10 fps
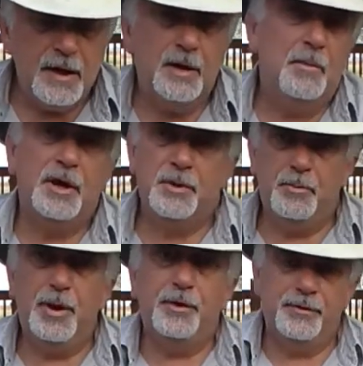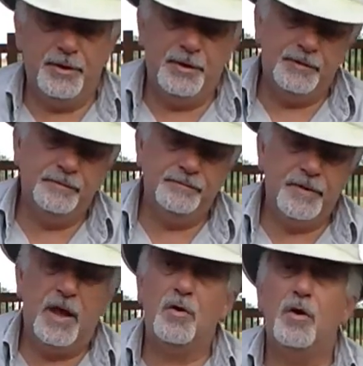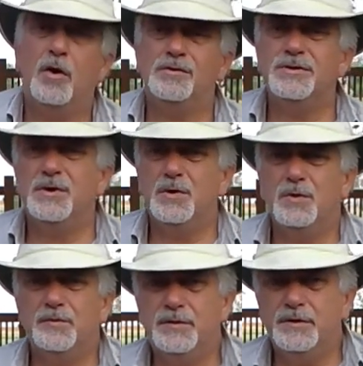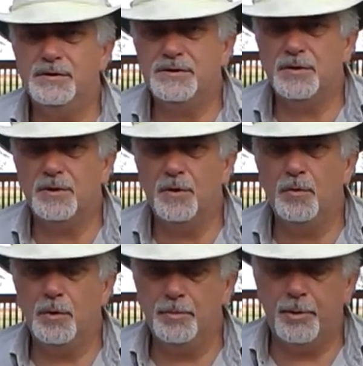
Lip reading: I compared the alcohol stove to the Sterno wood